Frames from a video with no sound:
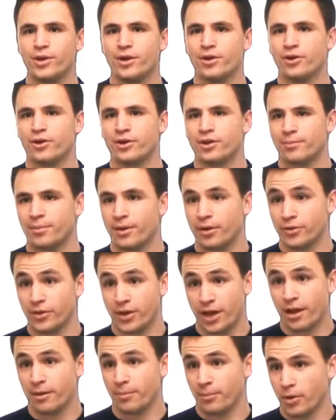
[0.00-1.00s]
when we heard
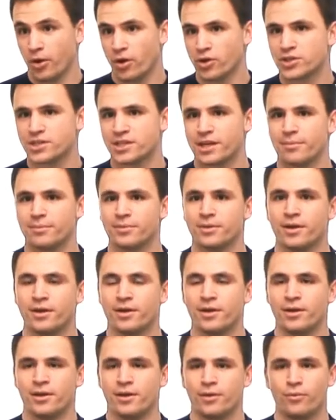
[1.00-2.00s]
about help concept,
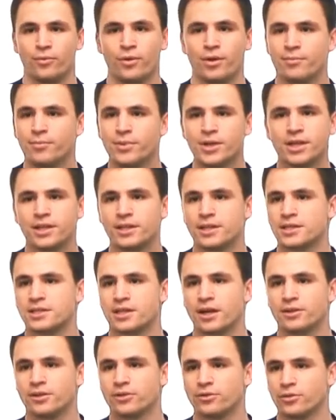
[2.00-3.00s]
immediately
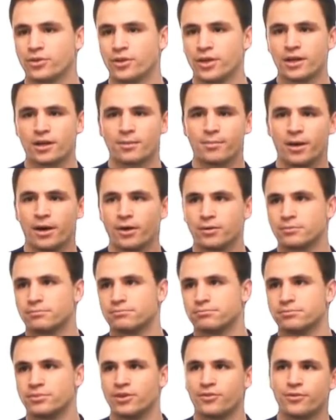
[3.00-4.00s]
started to think
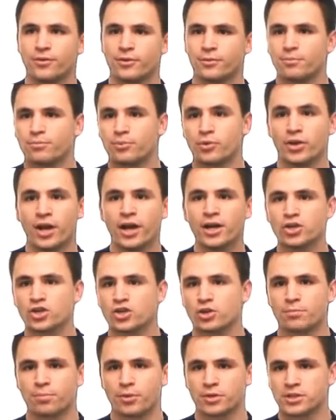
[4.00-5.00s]
about different
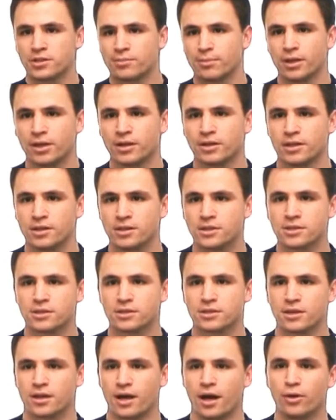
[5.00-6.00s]
production
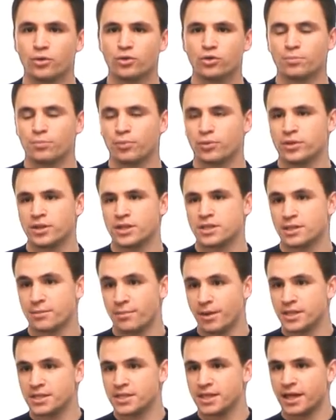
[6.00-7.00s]
possibilities, how to put
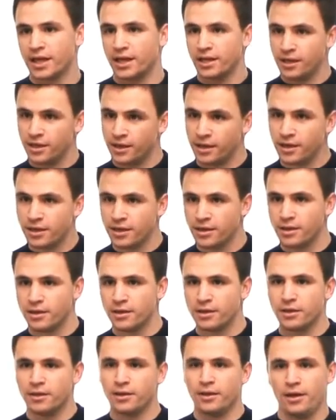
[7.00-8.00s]
this amazing idea
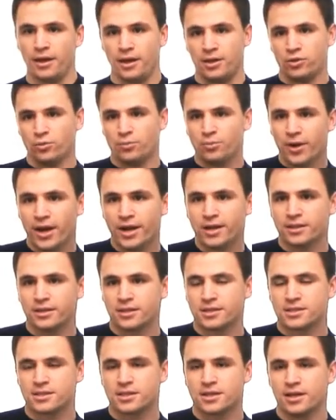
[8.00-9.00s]
in
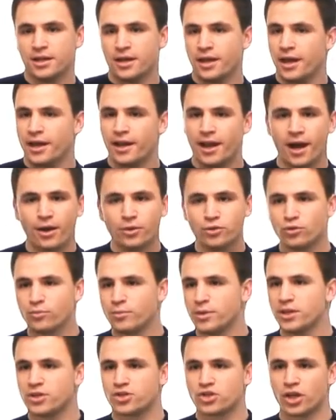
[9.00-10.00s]
practice, and how
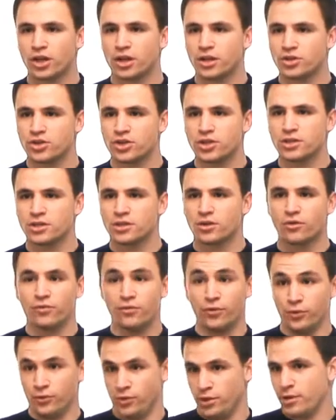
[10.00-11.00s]
to meet the challenges
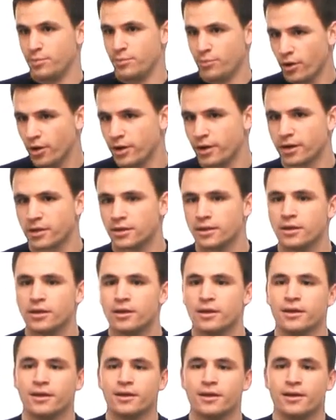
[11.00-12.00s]
of a unique product.
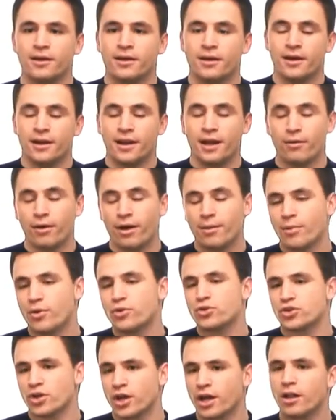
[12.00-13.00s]
Now,
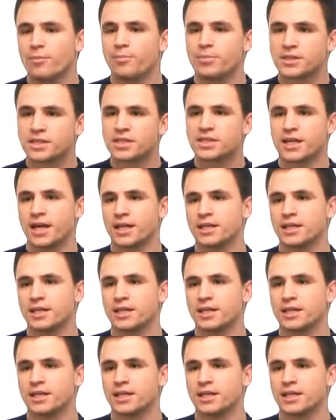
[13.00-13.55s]
iMotion Help is